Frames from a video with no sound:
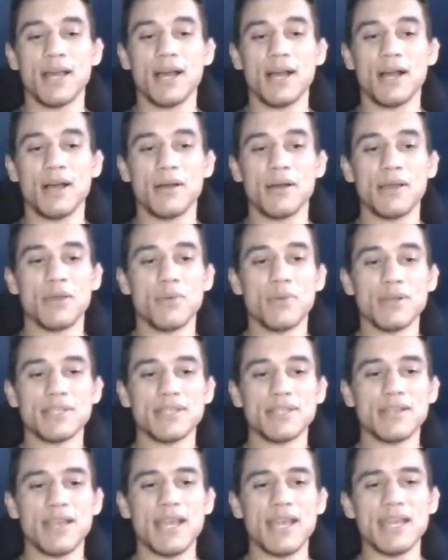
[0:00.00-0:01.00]
It
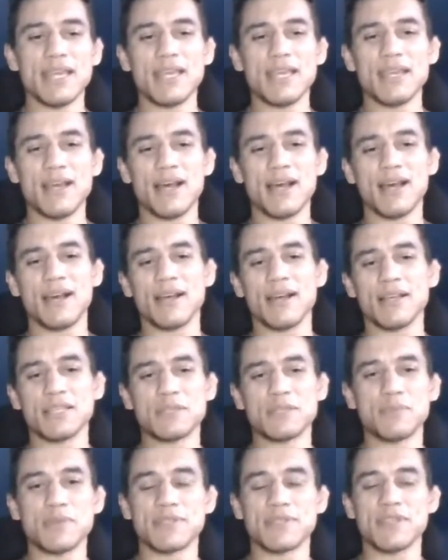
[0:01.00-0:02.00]
wasn't any
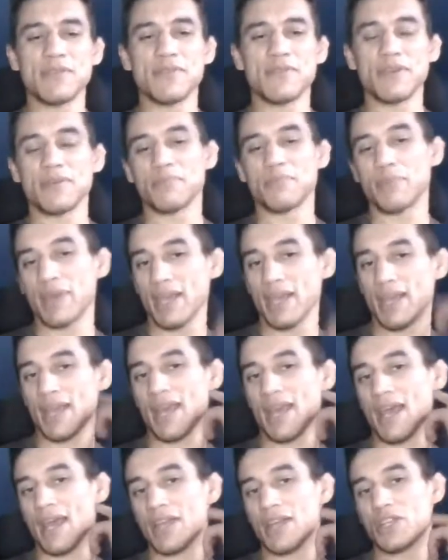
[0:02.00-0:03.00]
specific pick.
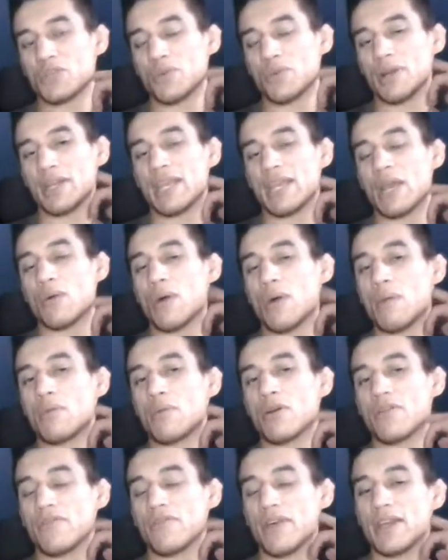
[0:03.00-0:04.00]
I just wanted to get one
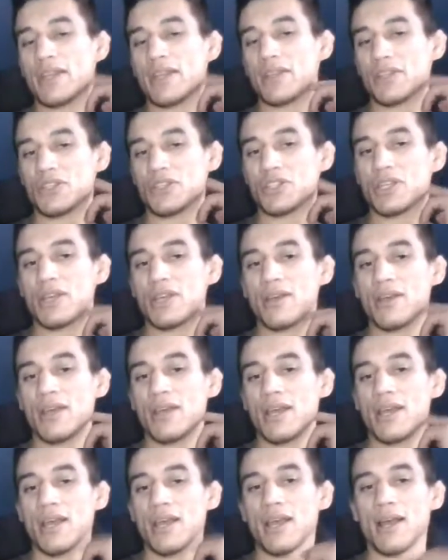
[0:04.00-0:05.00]
more fight in this year,
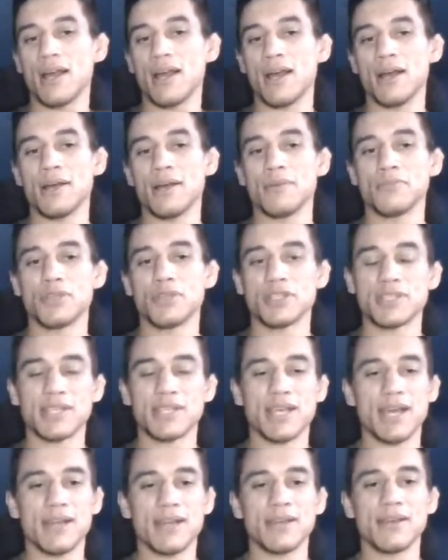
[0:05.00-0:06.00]
just
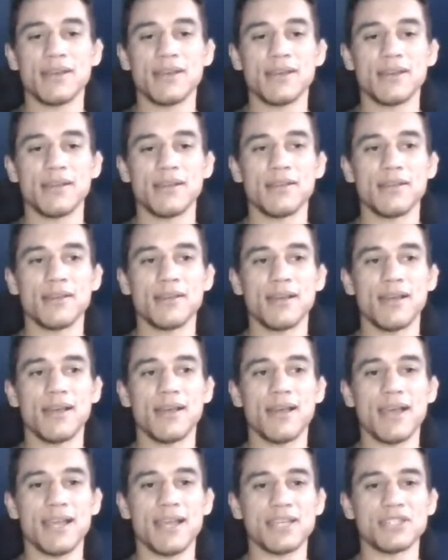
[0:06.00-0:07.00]
to kind of,
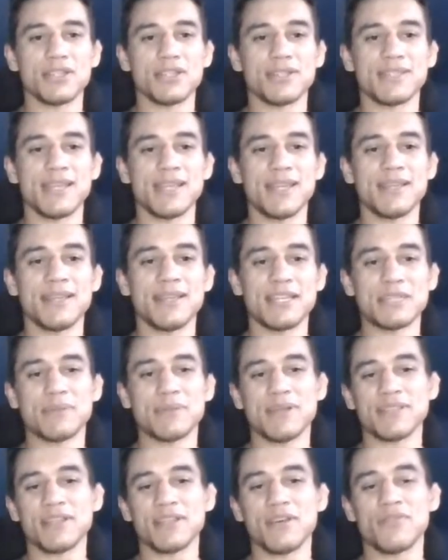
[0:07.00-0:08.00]
I guess you could say, dust
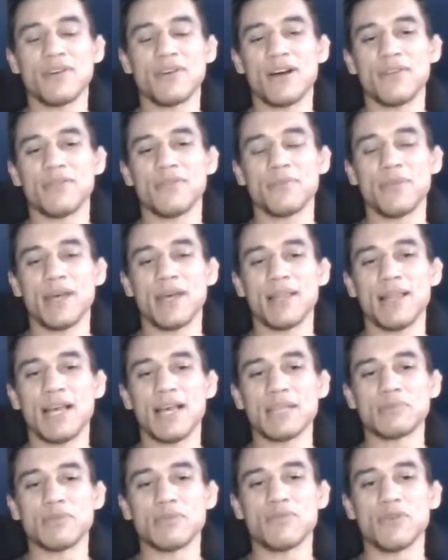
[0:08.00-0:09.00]
myself off from that
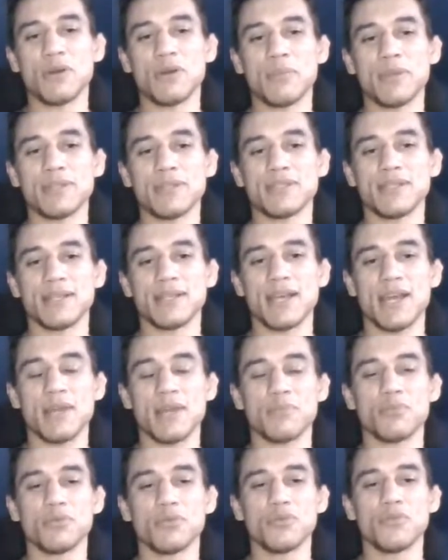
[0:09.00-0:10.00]
last performance and kind
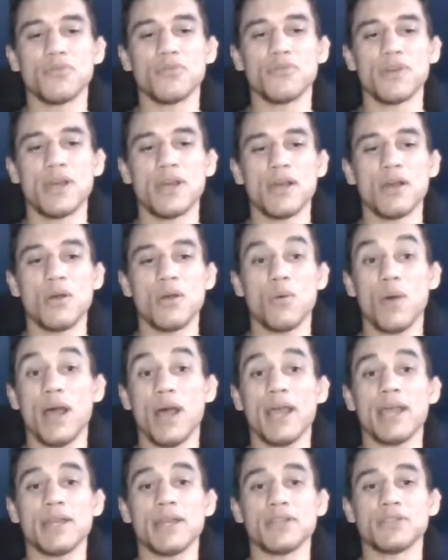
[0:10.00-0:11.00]
of prove
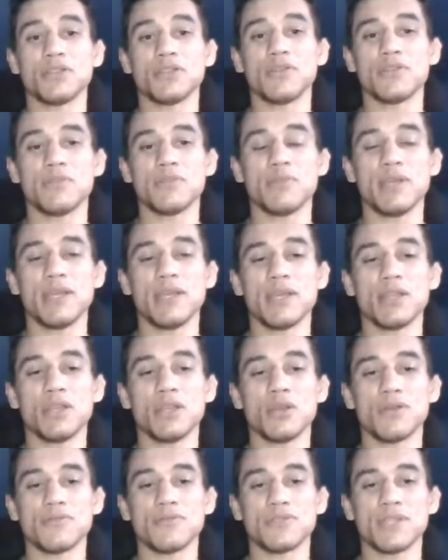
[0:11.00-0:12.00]
why I deserve to be in
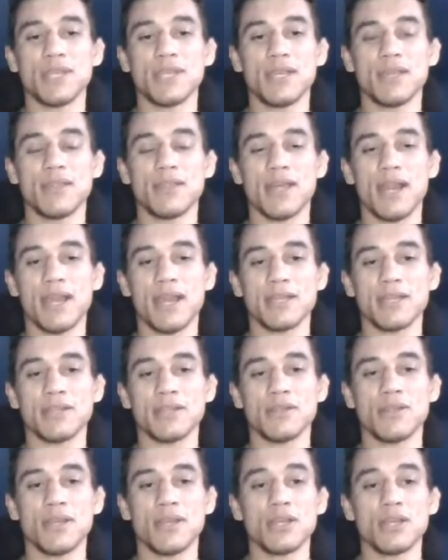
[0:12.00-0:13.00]
the UFC, and then I
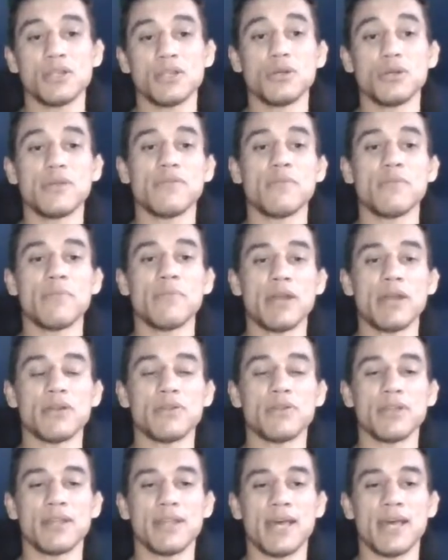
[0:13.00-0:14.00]
can do even
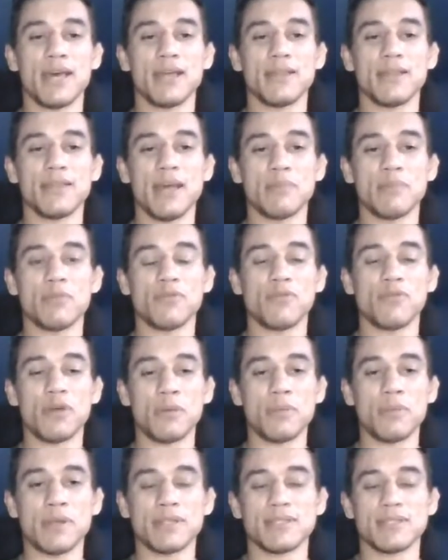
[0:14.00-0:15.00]
better than that
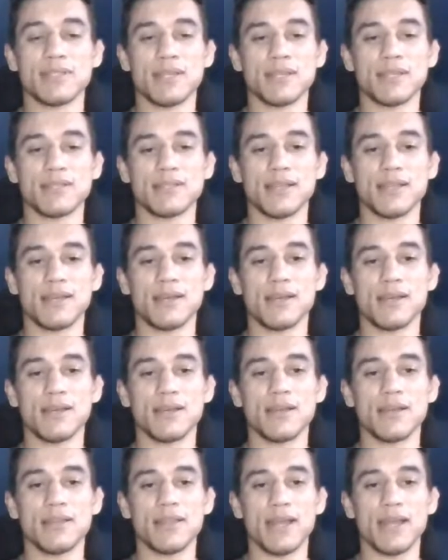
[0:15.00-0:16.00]
performance that
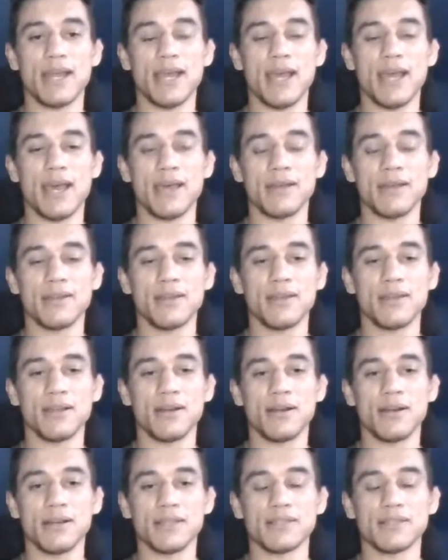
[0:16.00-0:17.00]
I had
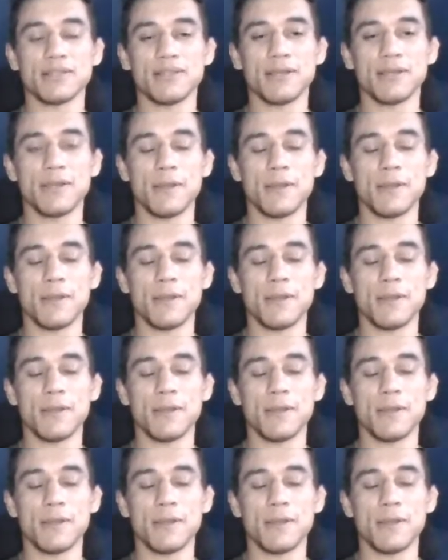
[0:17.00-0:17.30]
in August.